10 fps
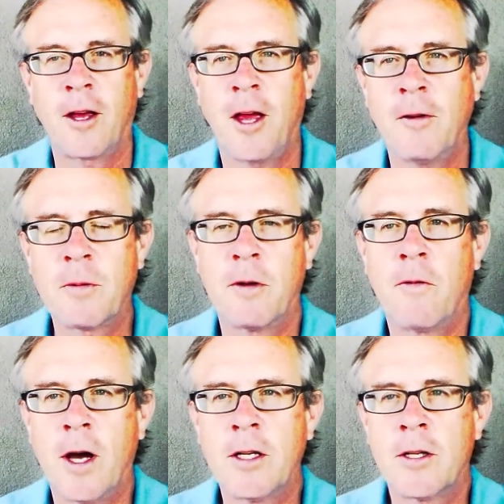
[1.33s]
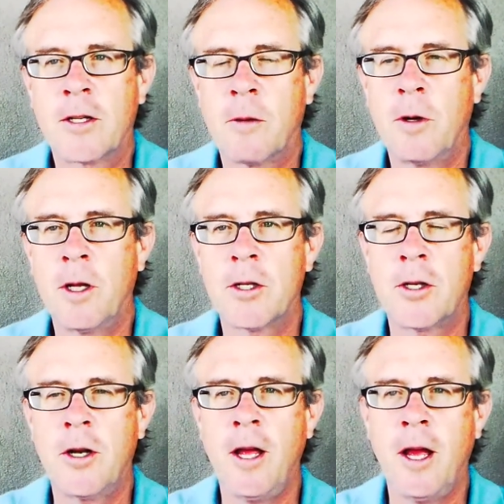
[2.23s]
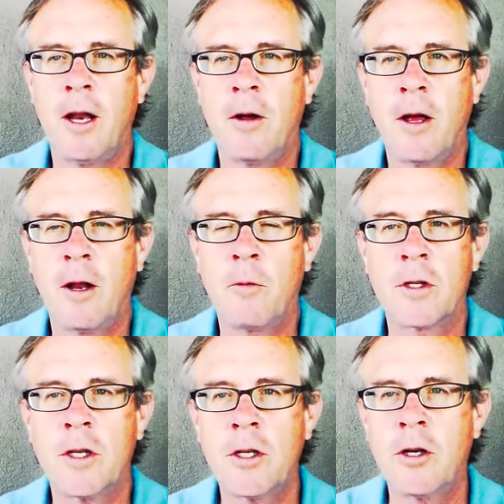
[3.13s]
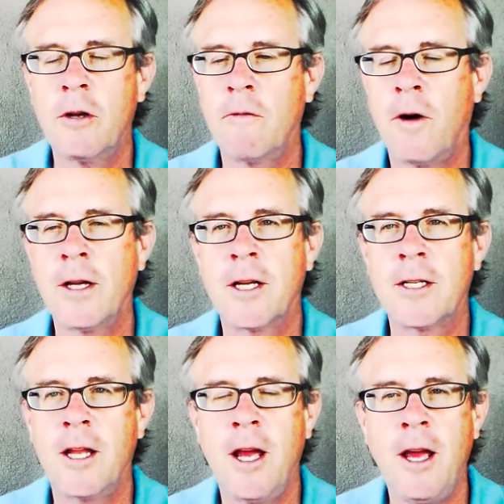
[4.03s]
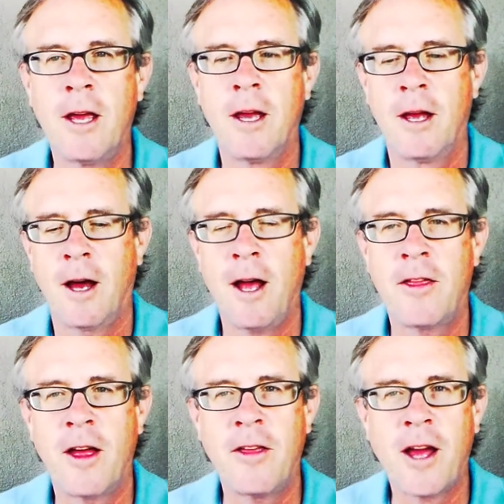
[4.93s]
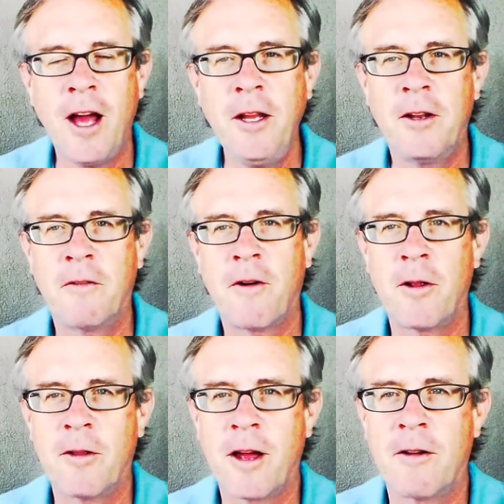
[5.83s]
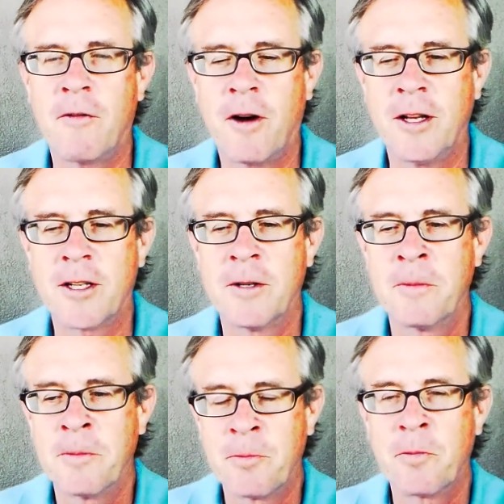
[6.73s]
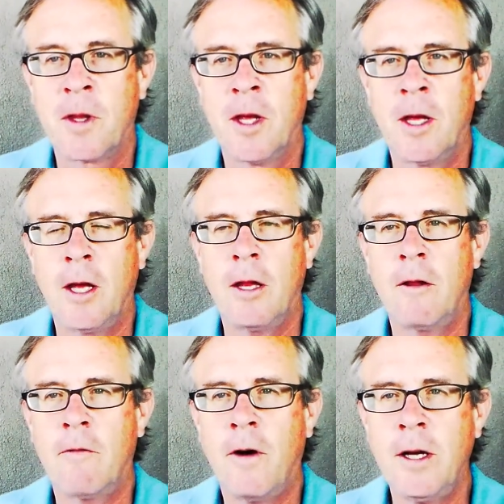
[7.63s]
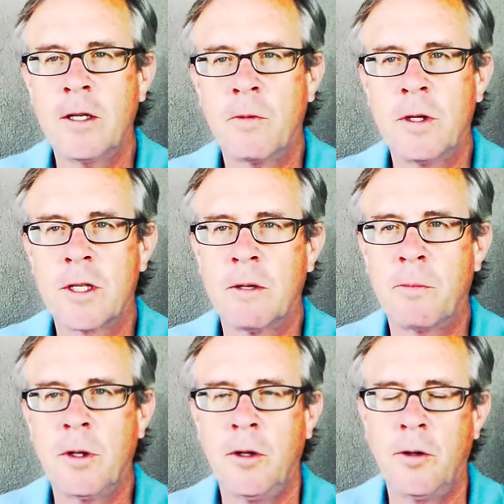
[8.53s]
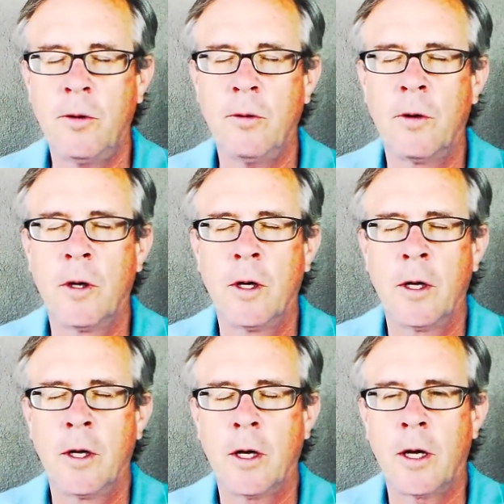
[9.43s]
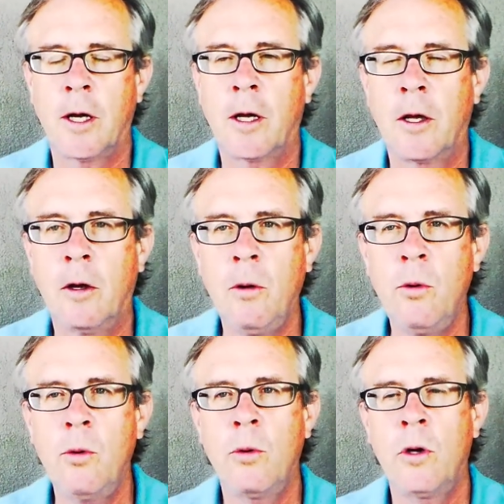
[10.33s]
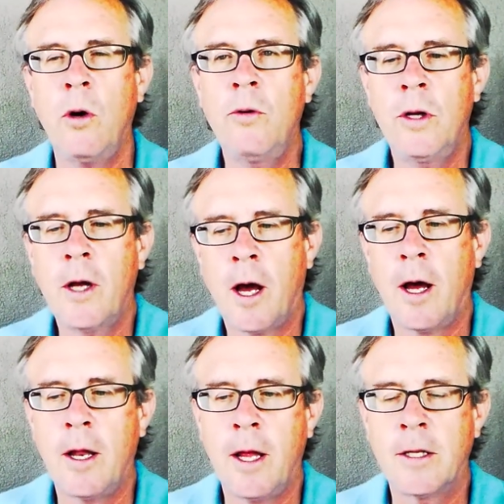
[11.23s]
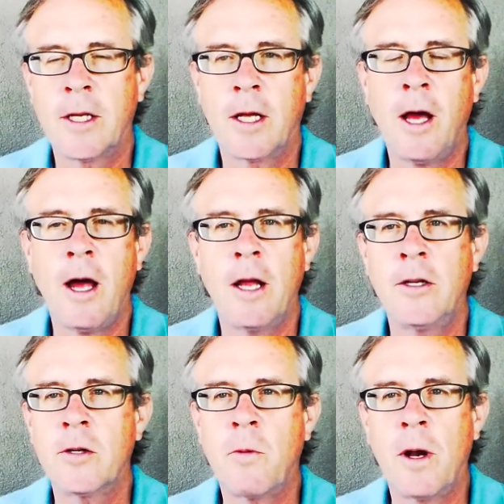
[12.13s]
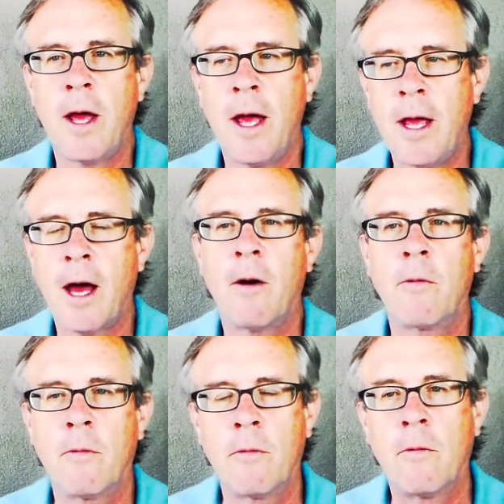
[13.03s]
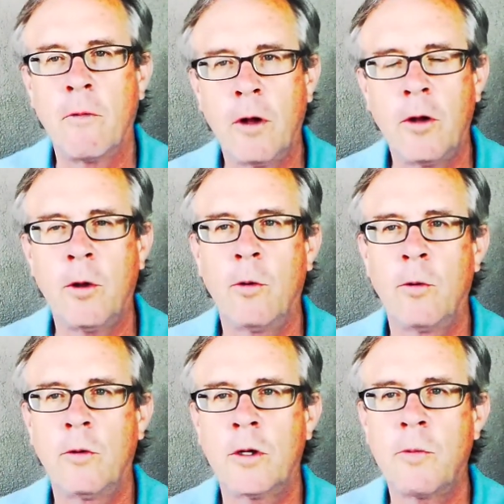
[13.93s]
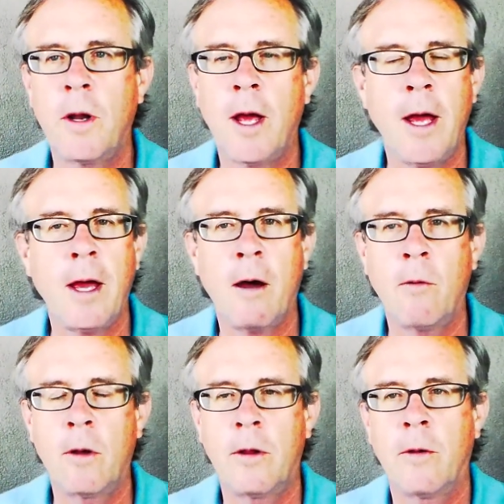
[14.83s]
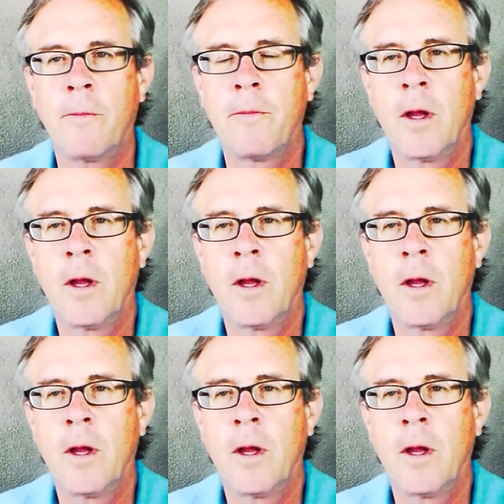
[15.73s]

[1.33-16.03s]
I gave some advice to someone yesterday, and it, and it was such good advice. I said, hey, I, th I think I need to follow that advice. And the advice was simply to uh, go, go to God and say, God, I just want to hang out with you. Just want to hang out with you.